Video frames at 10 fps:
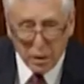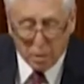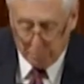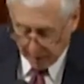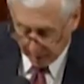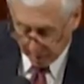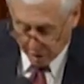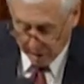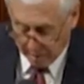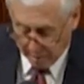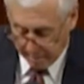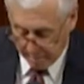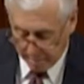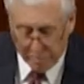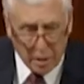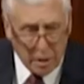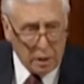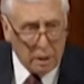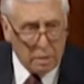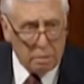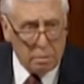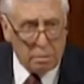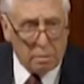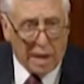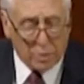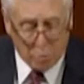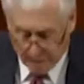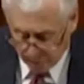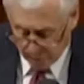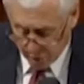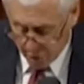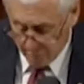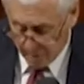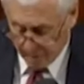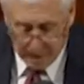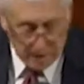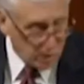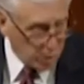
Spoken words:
a political settlement. I traveled to Juba in